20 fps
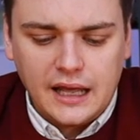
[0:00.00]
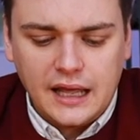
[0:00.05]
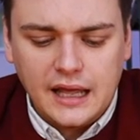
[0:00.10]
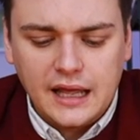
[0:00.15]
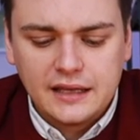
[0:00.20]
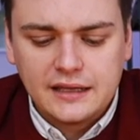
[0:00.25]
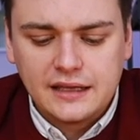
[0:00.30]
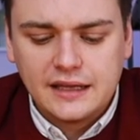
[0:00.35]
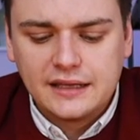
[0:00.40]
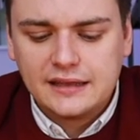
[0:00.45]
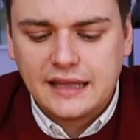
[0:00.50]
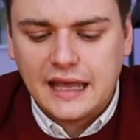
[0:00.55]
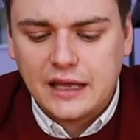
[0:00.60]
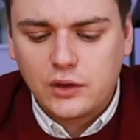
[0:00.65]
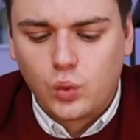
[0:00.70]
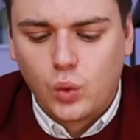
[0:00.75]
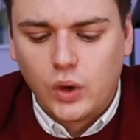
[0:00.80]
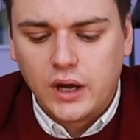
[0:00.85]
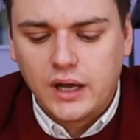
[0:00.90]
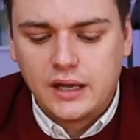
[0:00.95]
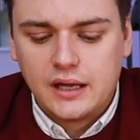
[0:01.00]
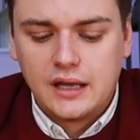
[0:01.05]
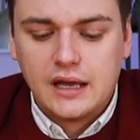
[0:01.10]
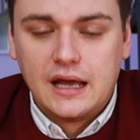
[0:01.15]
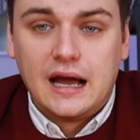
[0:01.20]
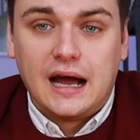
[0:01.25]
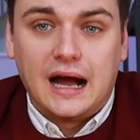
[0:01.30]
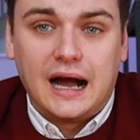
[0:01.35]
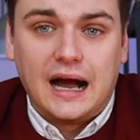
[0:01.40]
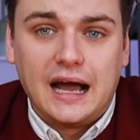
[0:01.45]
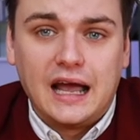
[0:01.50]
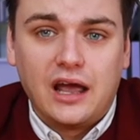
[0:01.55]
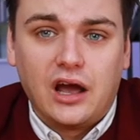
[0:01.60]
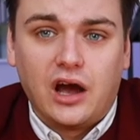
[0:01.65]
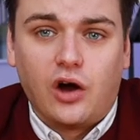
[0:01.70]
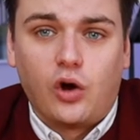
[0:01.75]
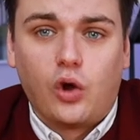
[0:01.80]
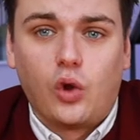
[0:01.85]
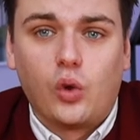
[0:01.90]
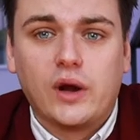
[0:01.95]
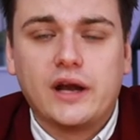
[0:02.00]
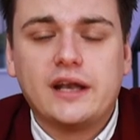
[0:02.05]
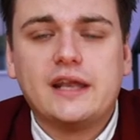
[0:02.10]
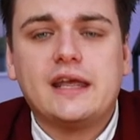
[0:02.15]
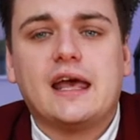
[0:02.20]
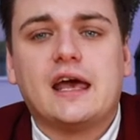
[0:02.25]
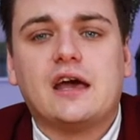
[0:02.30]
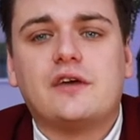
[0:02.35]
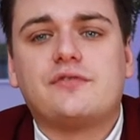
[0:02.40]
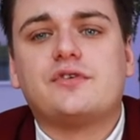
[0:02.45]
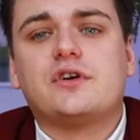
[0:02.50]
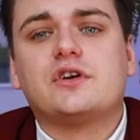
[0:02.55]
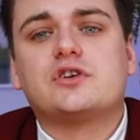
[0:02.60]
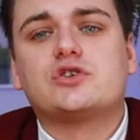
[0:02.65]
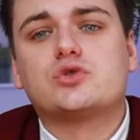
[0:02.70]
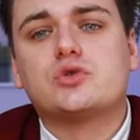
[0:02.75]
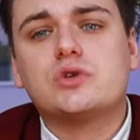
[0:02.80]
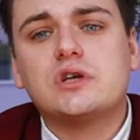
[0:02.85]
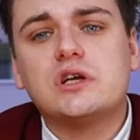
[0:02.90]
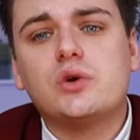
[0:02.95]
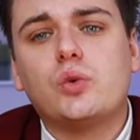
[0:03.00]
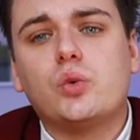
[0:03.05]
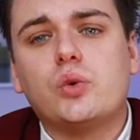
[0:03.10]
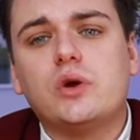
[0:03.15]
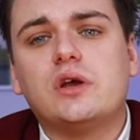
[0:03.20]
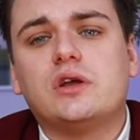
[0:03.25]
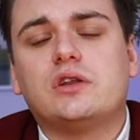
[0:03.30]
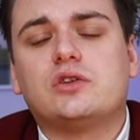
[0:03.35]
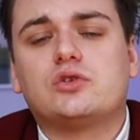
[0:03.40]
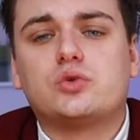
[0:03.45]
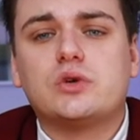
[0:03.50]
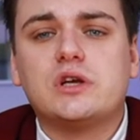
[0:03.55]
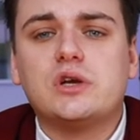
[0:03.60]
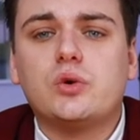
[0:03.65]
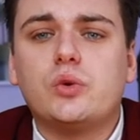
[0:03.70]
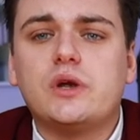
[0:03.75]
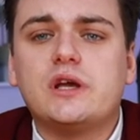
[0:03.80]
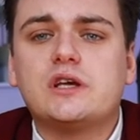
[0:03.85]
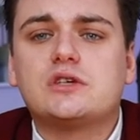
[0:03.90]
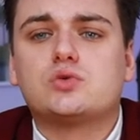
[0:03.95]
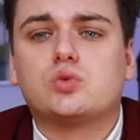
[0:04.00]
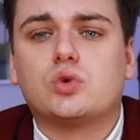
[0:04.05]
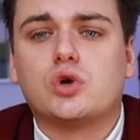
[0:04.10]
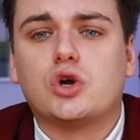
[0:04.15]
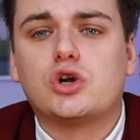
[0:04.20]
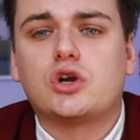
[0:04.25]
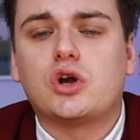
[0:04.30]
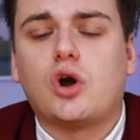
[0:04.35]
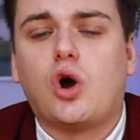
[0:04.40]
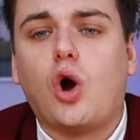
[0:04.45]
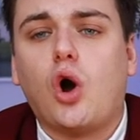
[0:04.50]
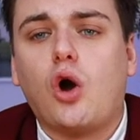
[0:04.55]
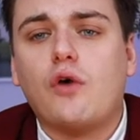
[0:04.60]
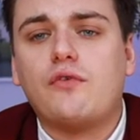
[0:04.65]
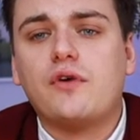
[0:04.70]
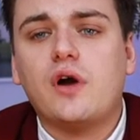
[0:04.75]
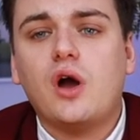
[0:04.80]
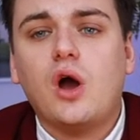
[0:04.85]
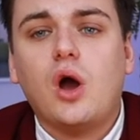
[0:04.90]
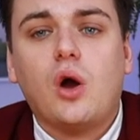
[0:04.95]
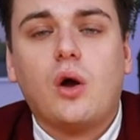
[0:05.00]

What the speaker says: And in that way, I already have three weeks worth of